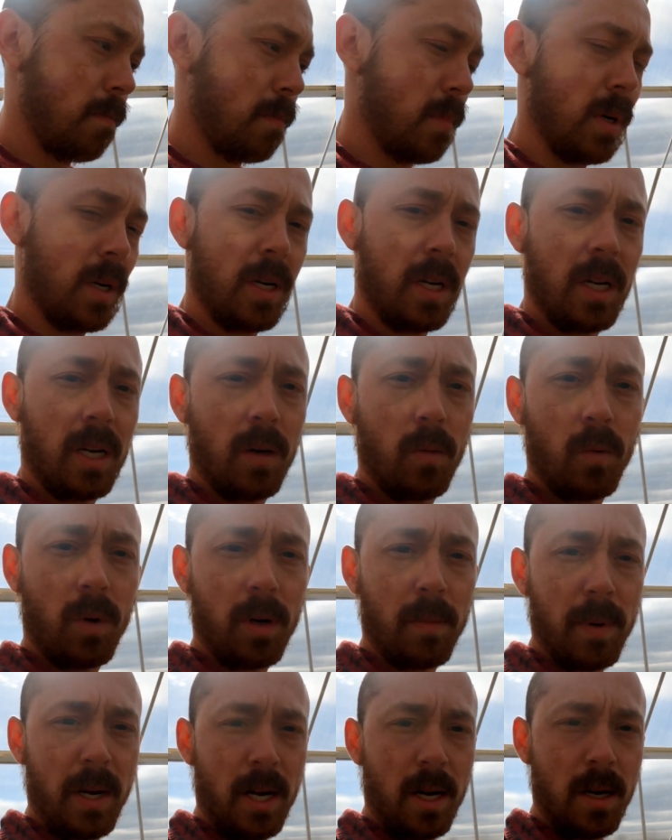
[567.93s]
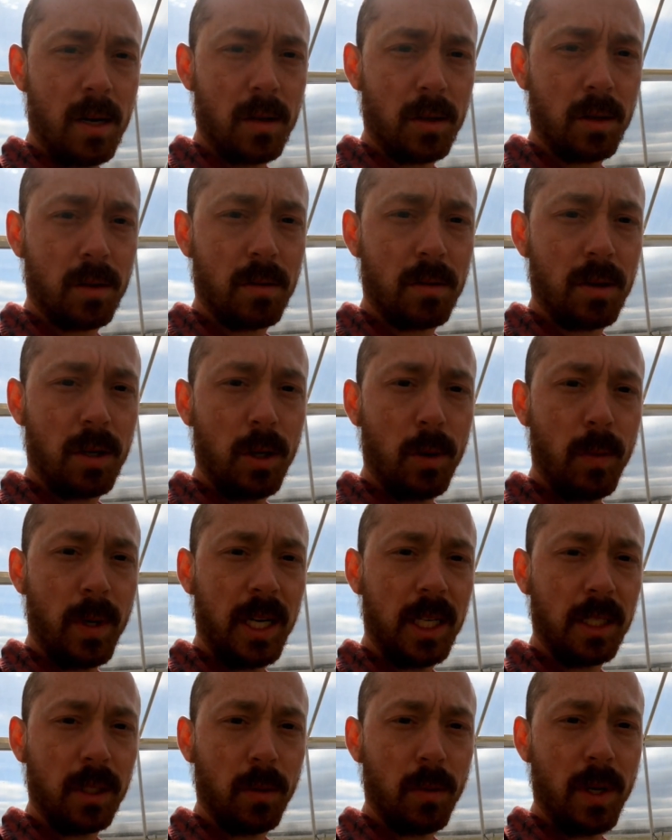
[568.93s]
But we're about 2
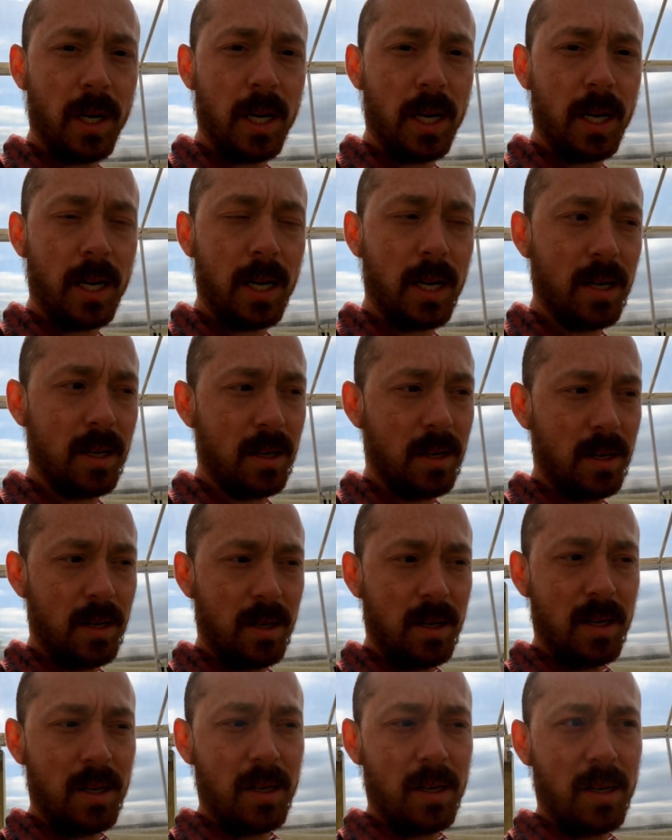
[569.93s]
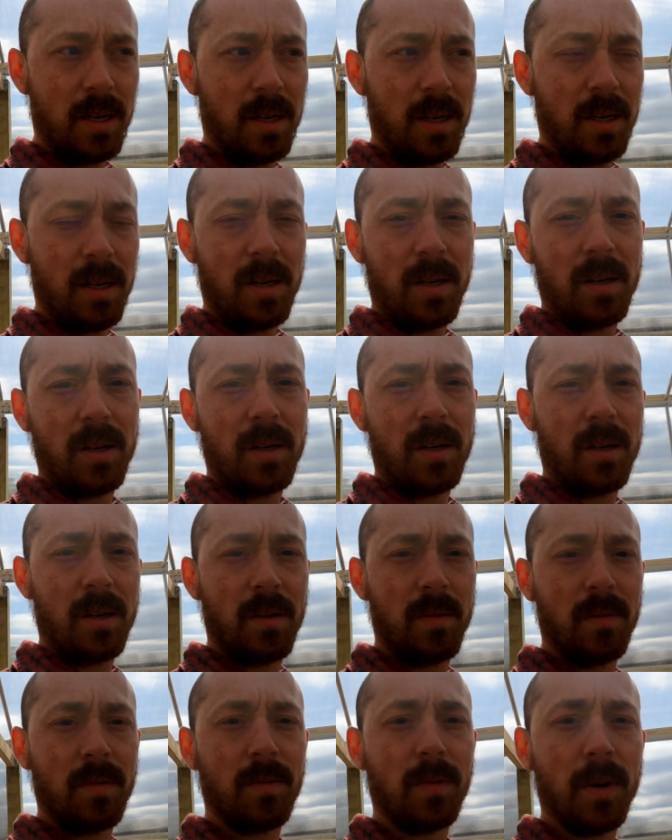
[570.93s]
weeks away
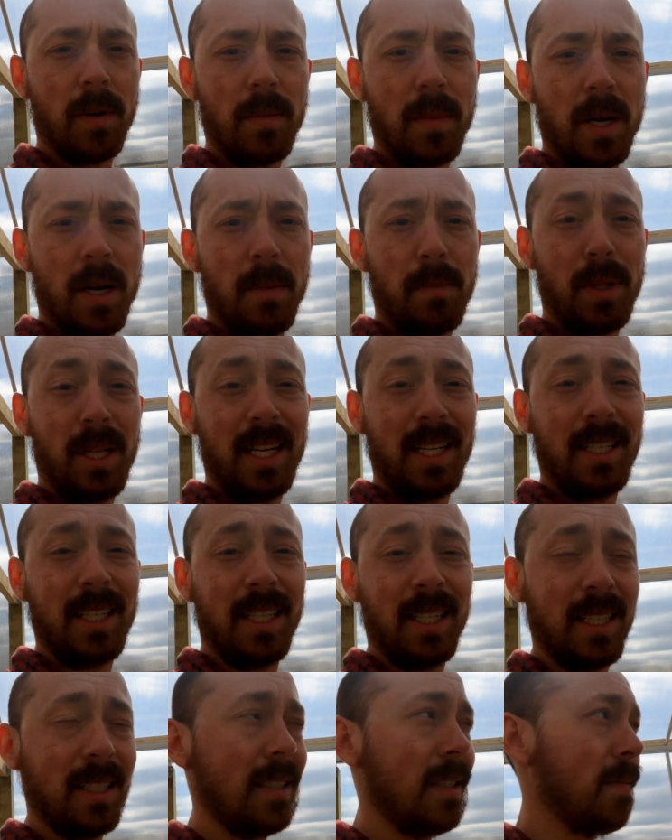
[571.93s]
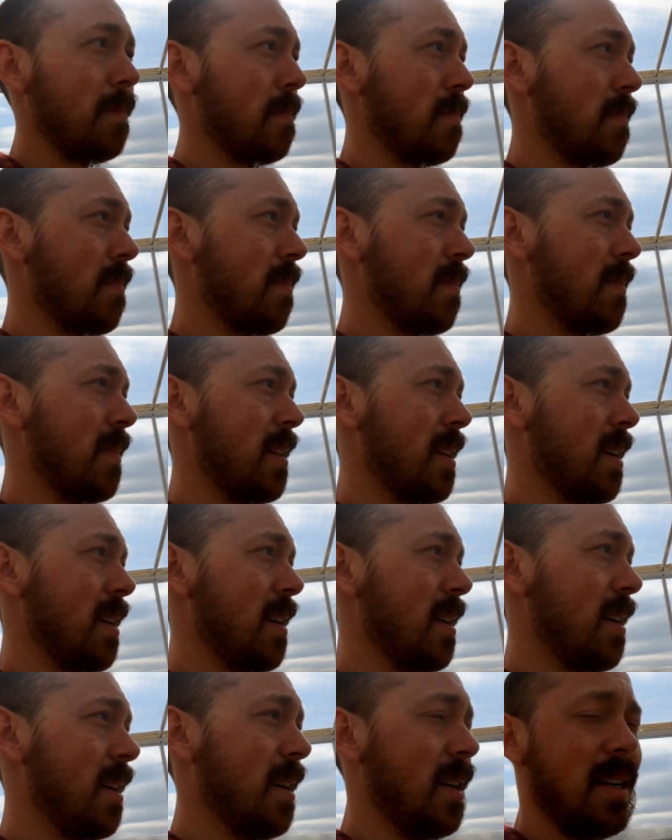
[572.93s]
from planting.
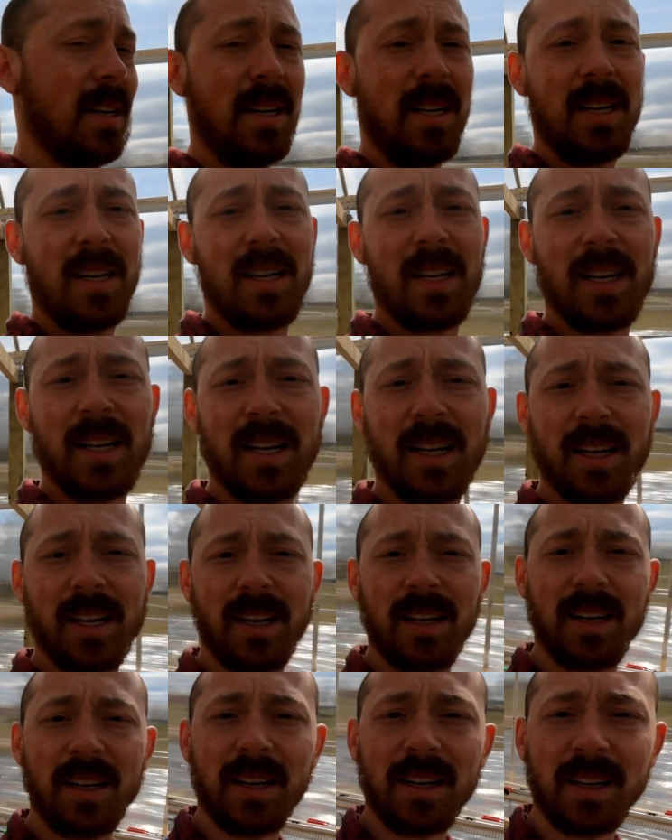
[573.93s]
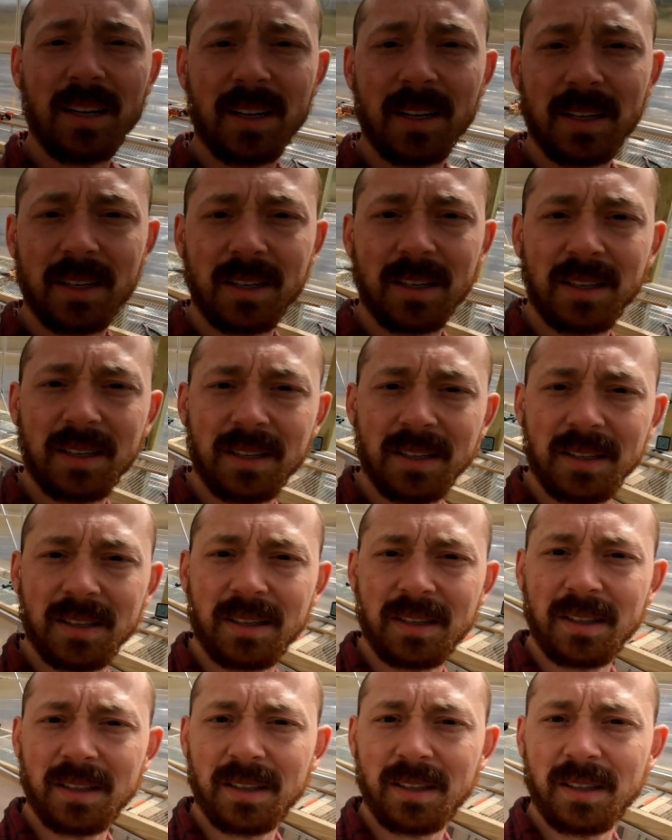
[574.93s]
And of
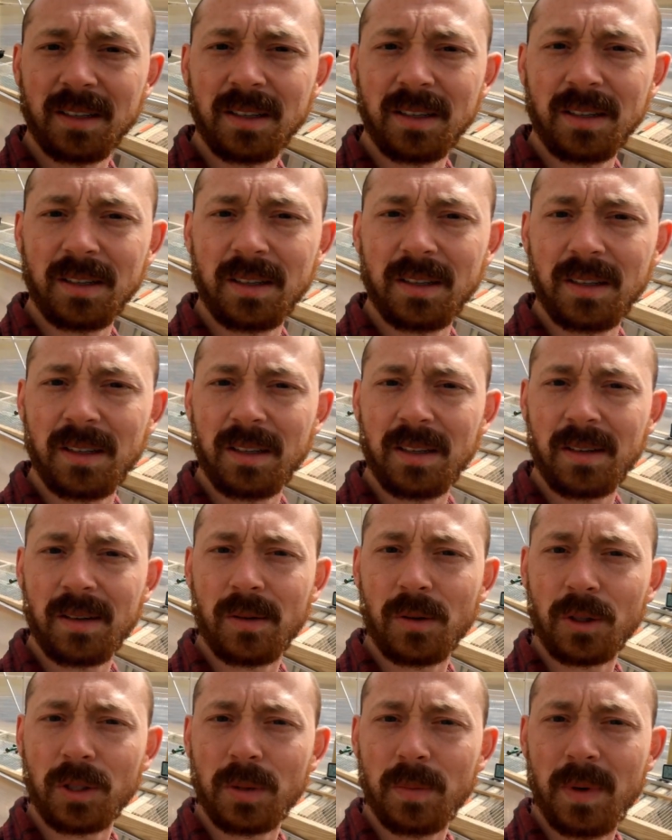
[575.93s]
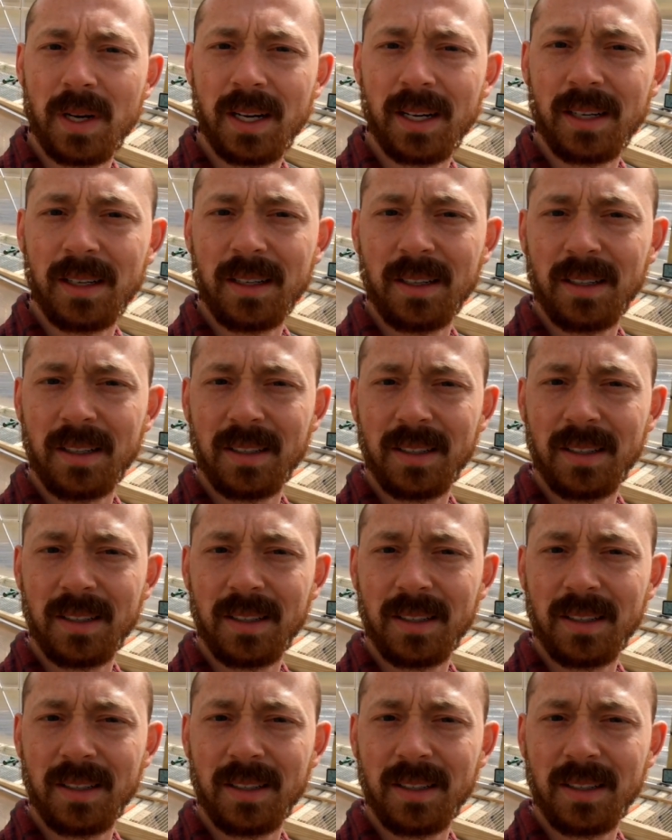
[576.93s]
course my